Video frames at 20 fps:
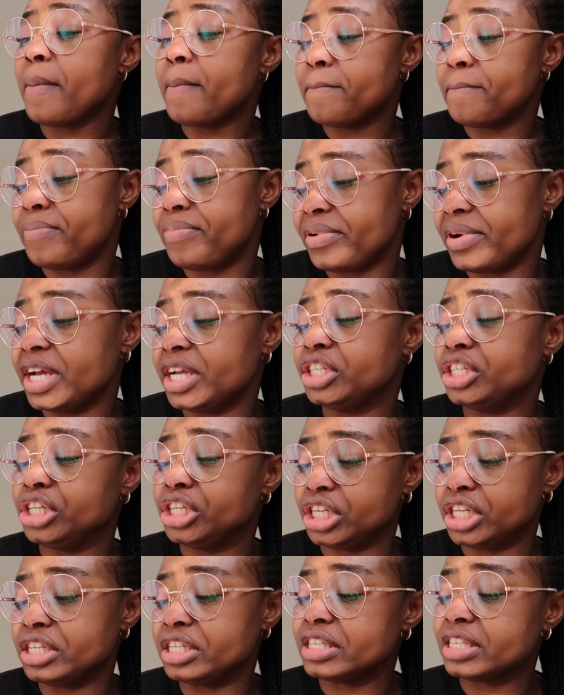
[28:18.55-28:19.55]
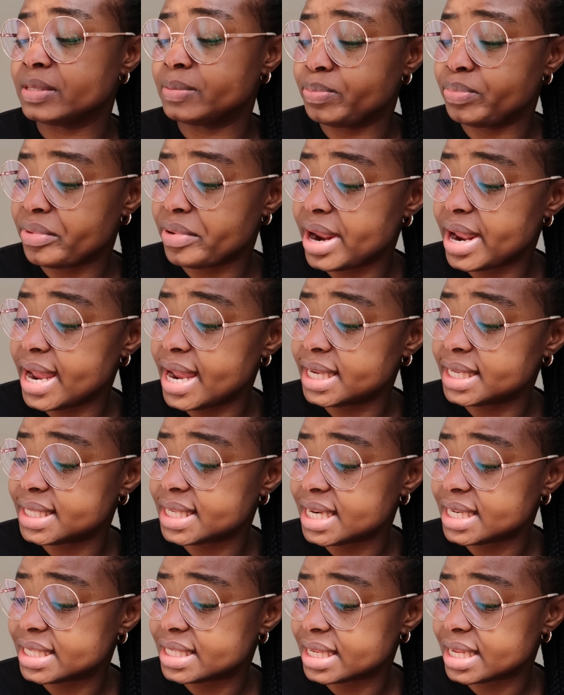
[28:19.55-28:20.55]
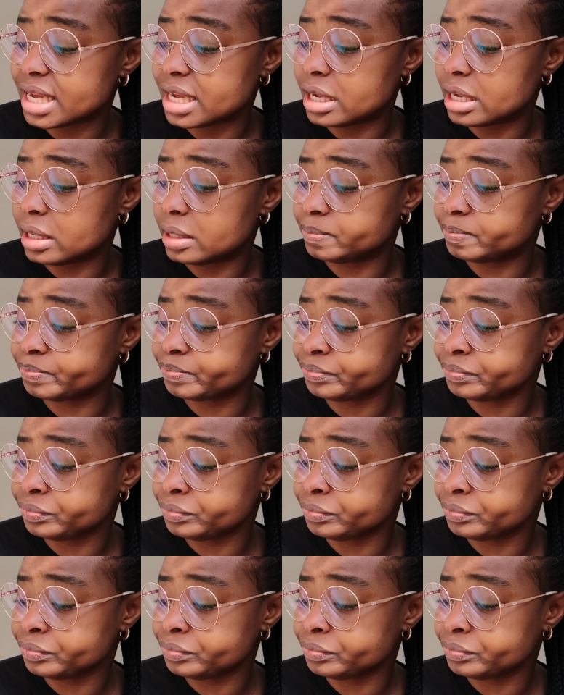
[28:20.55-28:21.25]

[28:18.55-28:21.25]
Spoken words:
Braid Sheen Spray. It said it's a